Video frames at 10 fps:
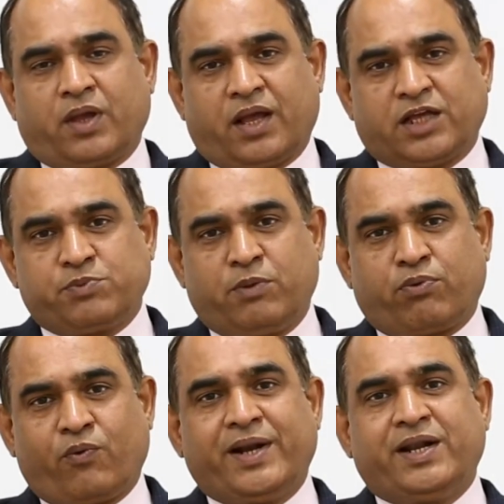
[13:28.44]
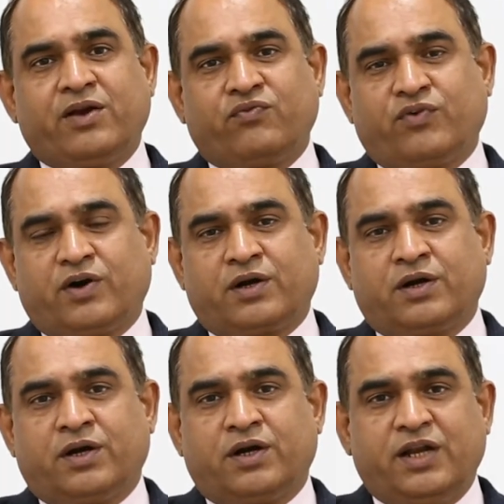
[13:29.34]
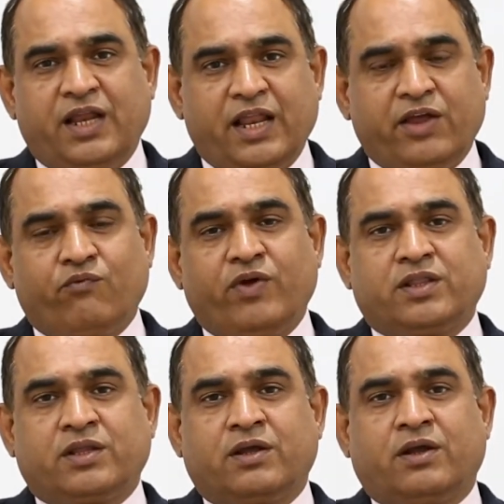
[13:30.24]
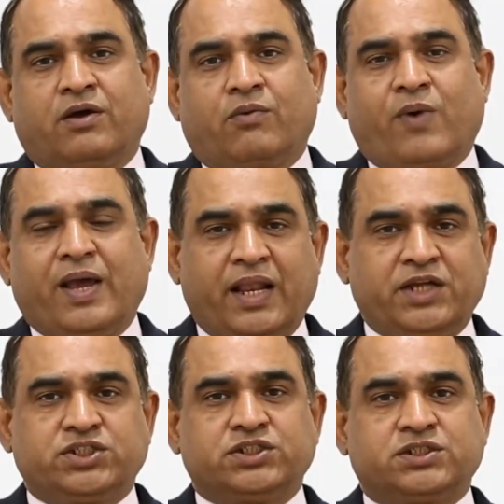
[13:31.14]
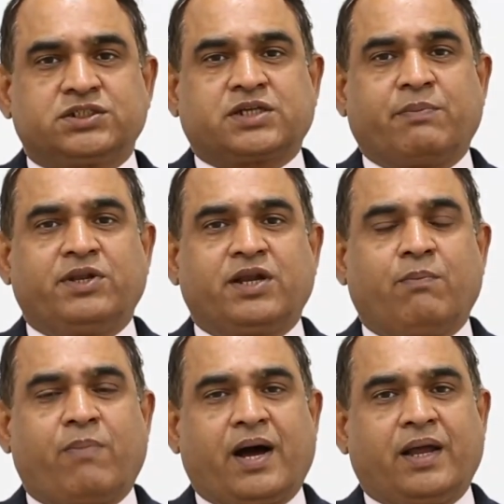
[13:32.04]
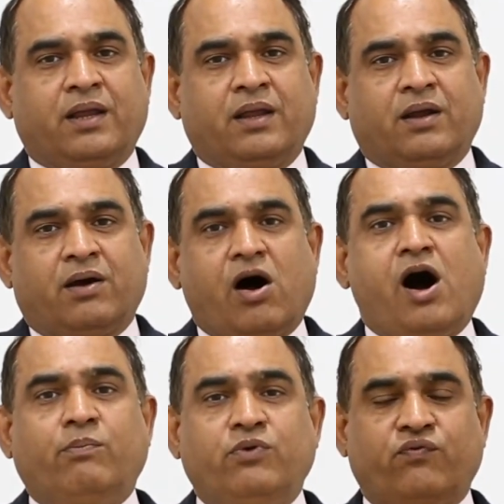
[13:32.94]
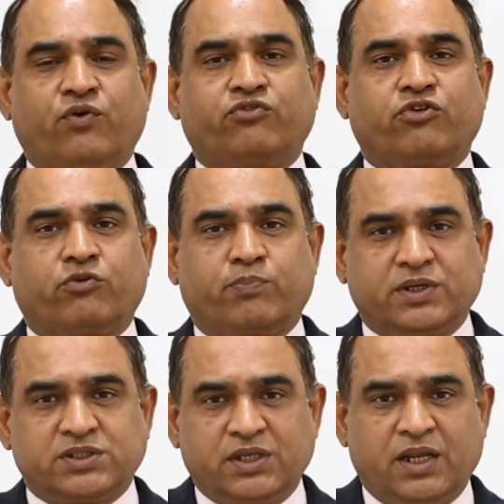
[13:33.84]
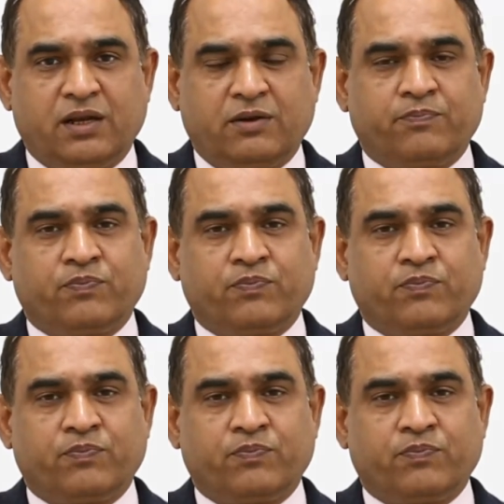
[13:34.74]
has been provided for dealing with violations committed by armed forces personnel.